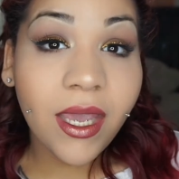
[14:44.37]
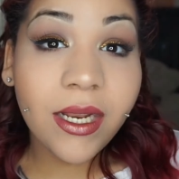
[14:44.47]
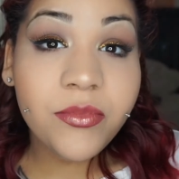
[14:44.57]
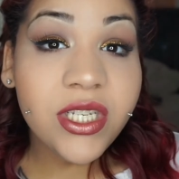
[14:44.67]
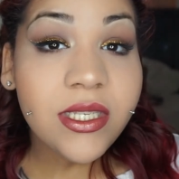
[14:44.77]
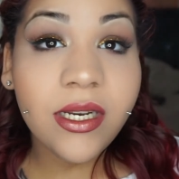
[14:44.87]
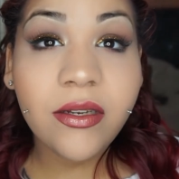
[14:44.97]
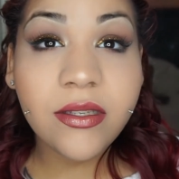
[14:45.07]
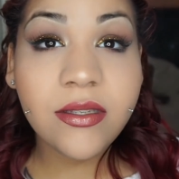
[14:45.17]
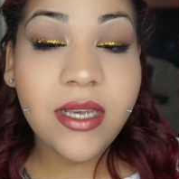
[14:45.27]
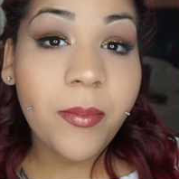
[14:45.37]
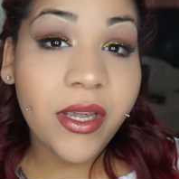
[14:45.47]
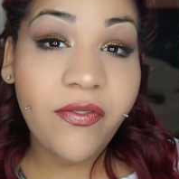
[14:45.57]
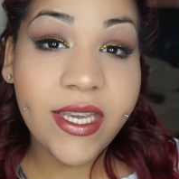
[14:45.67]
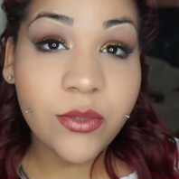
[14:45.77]
And And I'm just gonna set
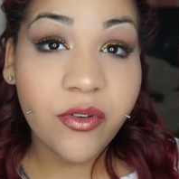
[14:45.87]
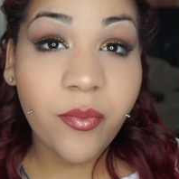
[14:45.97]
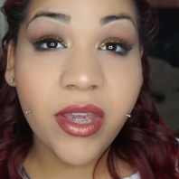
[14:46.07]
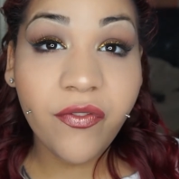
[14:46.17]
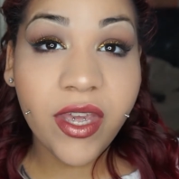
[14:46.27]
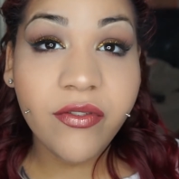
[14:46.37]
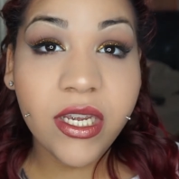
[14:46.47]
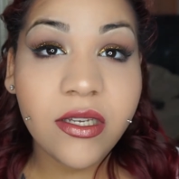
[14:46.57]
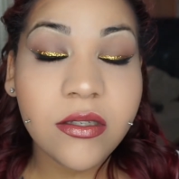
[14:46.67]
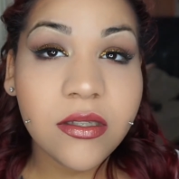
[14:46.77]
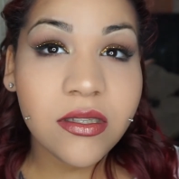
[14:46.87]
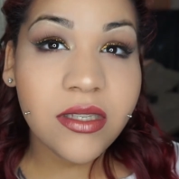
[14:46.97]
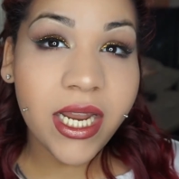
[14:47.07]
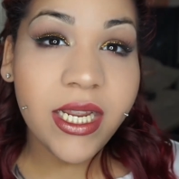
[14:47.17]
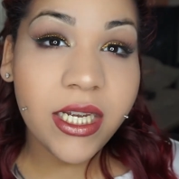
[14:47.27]
my face with my favorite
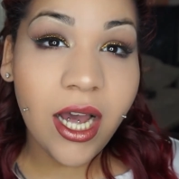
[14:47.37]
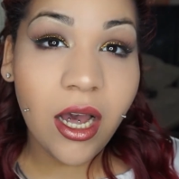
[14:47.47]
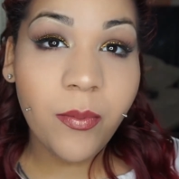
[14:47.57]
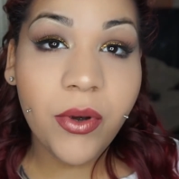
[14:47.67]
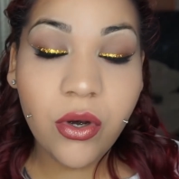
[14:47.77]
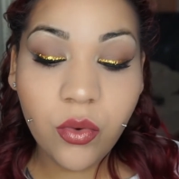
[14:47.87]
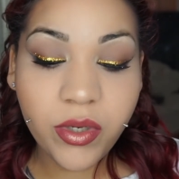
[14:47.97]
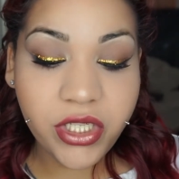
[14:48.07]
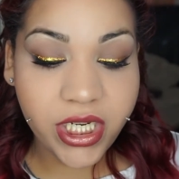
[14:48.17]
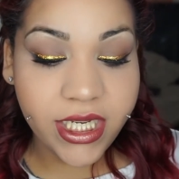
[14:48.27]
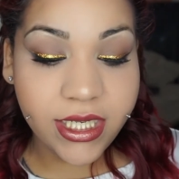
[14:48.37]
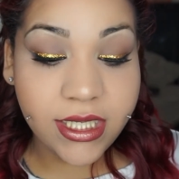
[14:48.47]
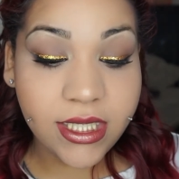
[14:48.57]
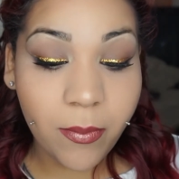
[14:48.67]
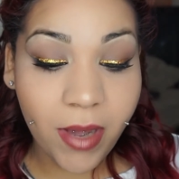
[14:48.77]
setting combo, which
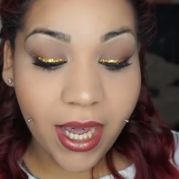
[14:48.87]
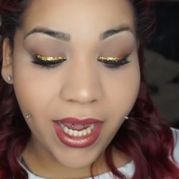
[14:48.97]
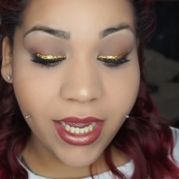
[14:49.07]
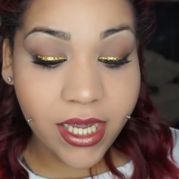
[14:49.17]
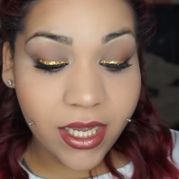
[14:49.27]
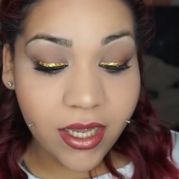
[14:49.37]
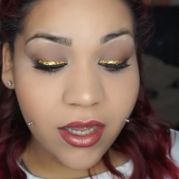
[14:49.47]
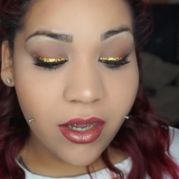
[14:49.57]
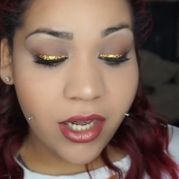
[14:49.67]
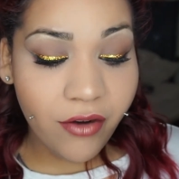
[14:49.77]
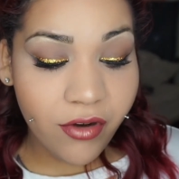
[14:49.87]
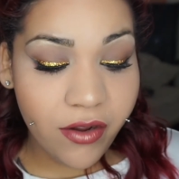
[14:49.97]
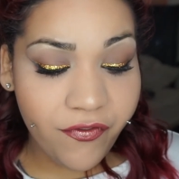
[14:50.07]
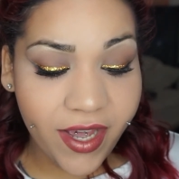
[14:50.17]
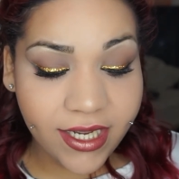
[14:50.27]
is my Cover
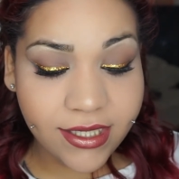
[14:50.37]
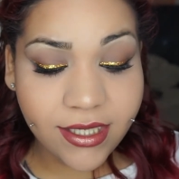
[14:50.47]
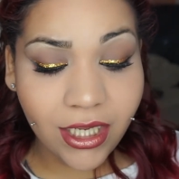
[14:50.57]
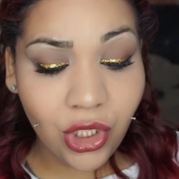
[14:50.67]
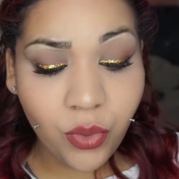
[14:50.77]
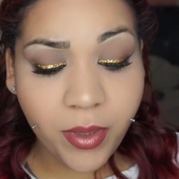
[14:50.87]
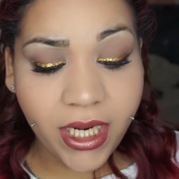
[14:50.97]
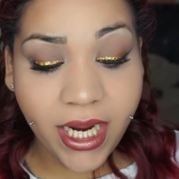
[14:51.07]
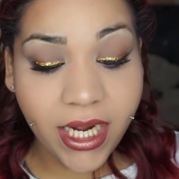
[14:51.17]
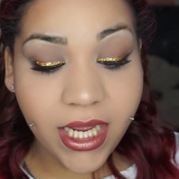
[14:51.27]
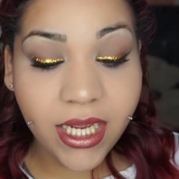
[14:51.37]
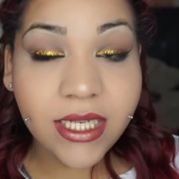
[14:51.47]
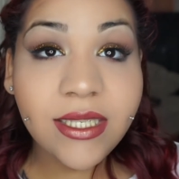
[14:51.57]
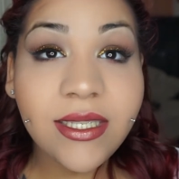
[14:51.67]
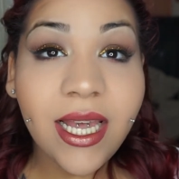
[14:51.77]
FX Illuminating
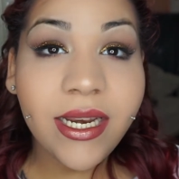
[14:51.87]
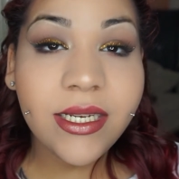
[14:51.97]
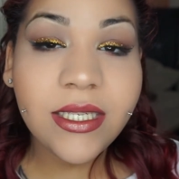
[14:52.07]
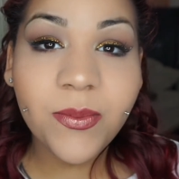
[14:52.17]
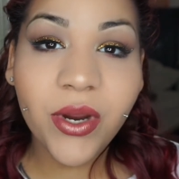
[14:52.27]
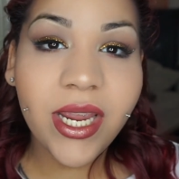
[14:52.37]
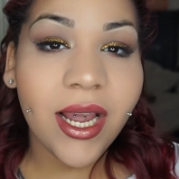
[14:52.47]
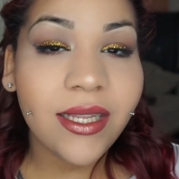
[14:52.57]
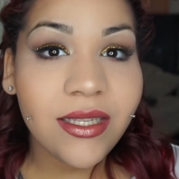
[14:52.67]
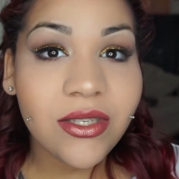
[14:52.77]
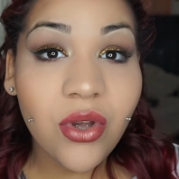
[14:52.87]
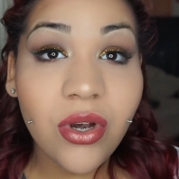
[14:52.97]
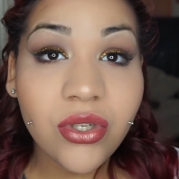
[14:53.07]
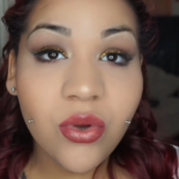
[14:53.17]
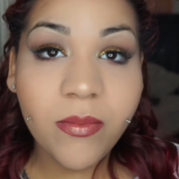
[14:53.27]
Setting Spray. I got this
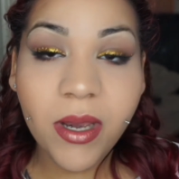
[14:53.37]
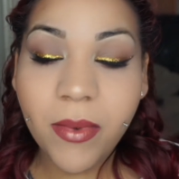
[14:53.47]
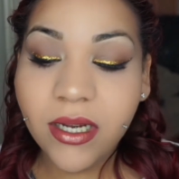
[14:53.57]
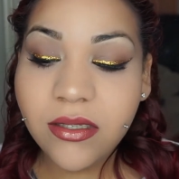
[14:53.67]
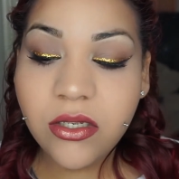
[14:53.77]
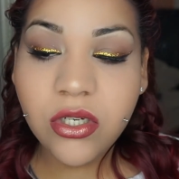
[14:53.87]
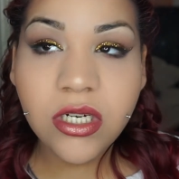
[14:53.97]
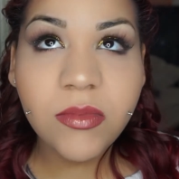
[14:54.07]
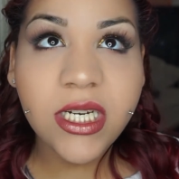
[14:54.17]
also in my BoxyCharm.